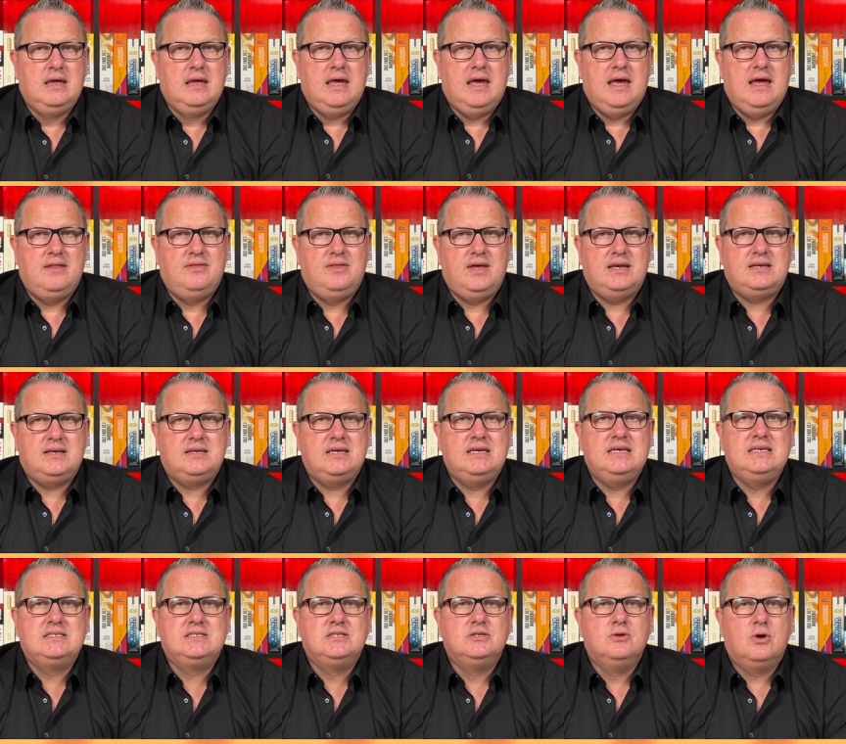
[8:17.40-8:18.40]
And that
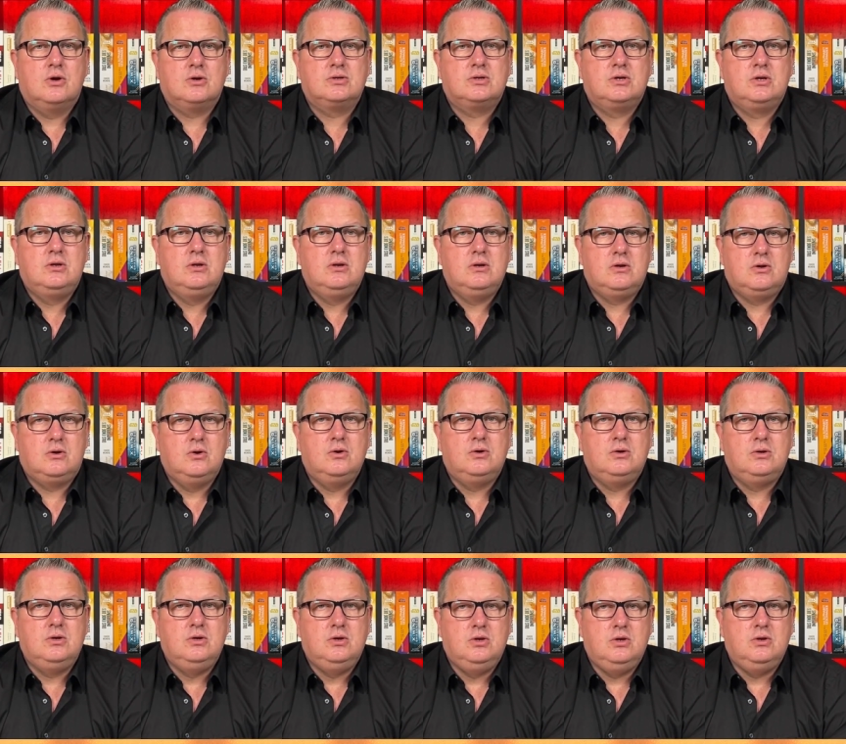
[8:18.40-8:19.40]
is not
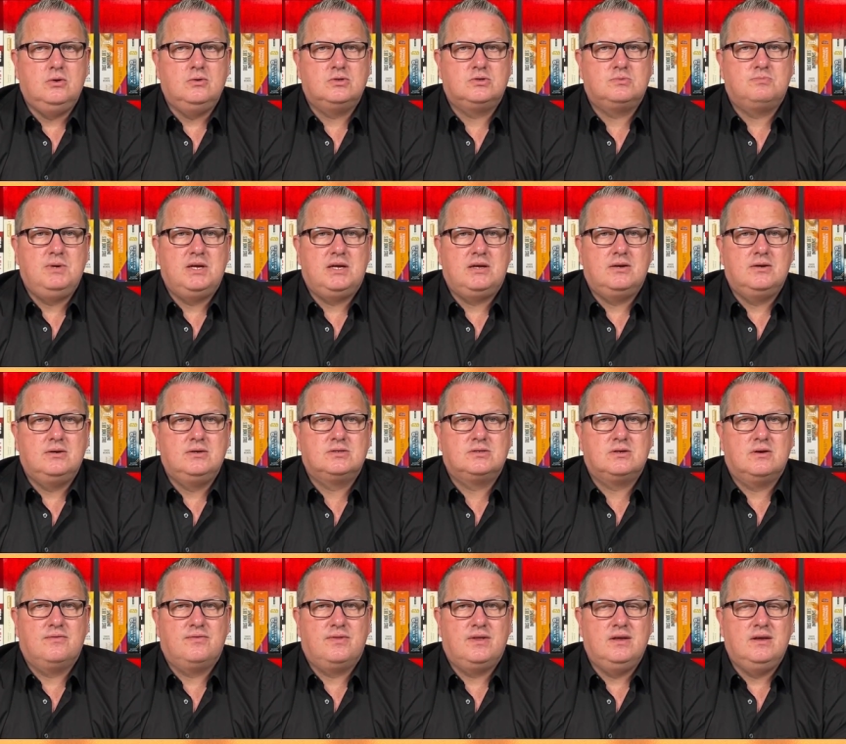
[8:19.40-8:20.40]
good news because
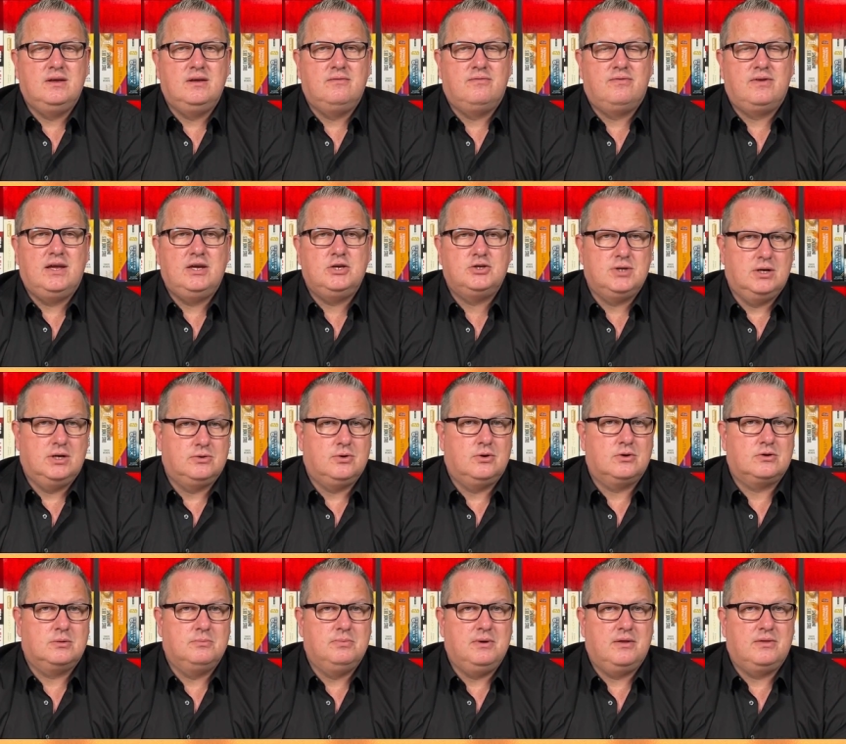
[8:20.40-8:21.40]
of the inflation. I
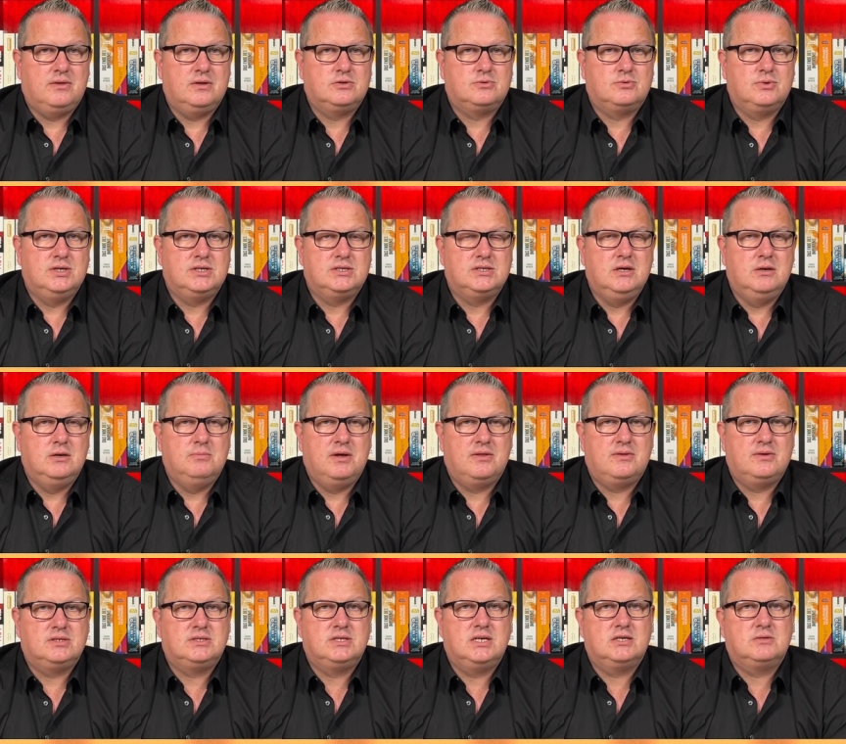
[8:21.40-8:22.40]
talked about this recently, about
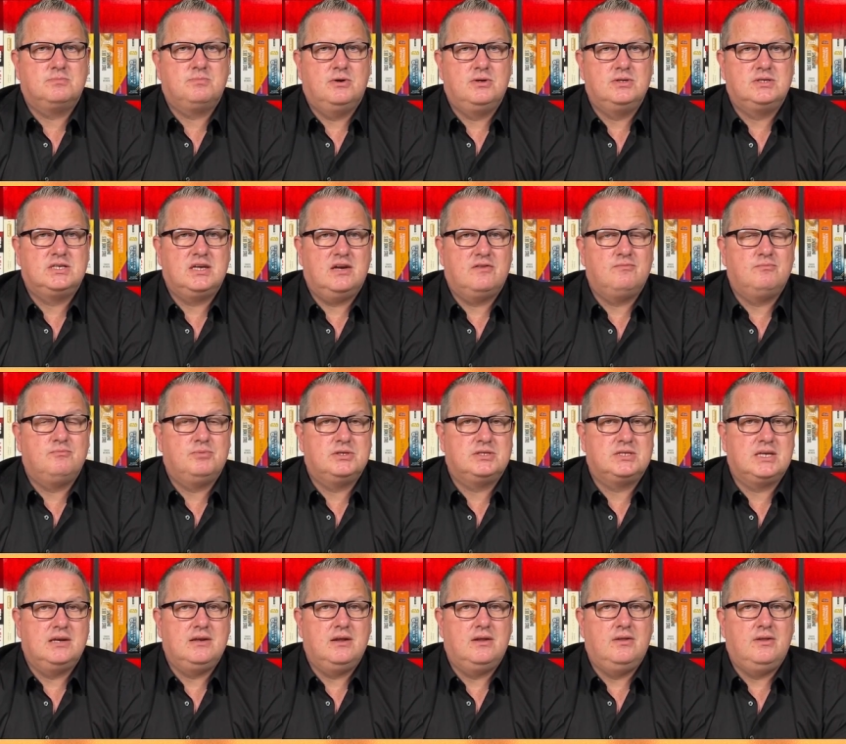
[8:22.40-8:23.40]
the
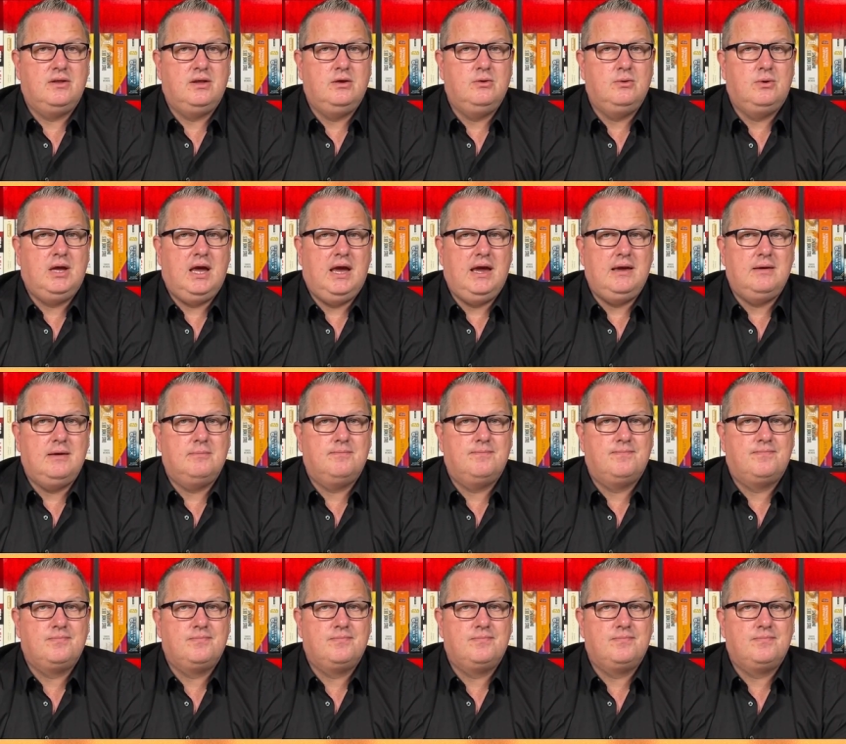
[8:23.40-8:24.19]
6.7% in the UK.